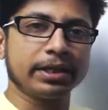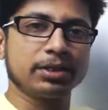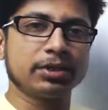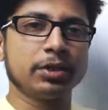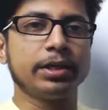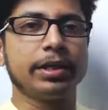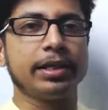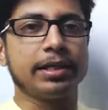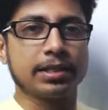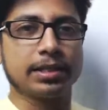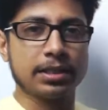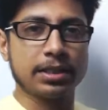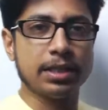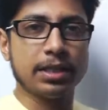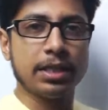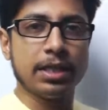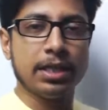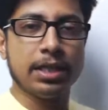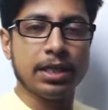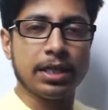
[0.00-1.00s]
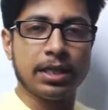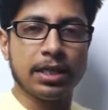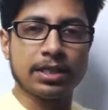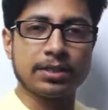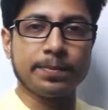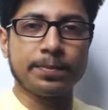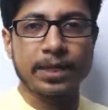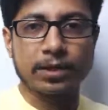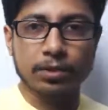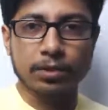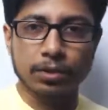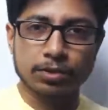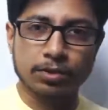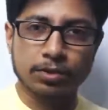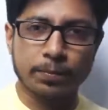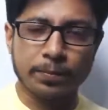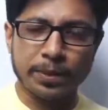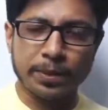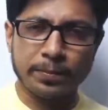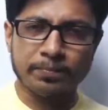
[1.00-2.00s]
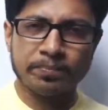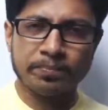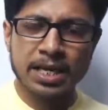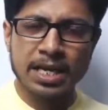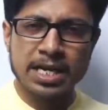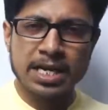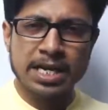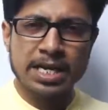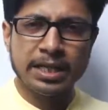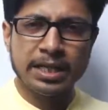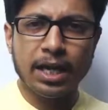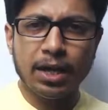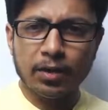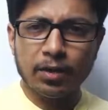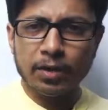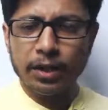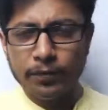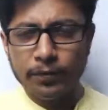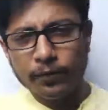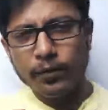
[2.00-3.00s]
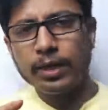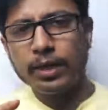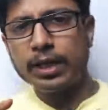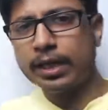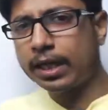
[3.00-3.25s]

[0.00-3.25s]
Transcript: resonance spectroscopy. Now, if we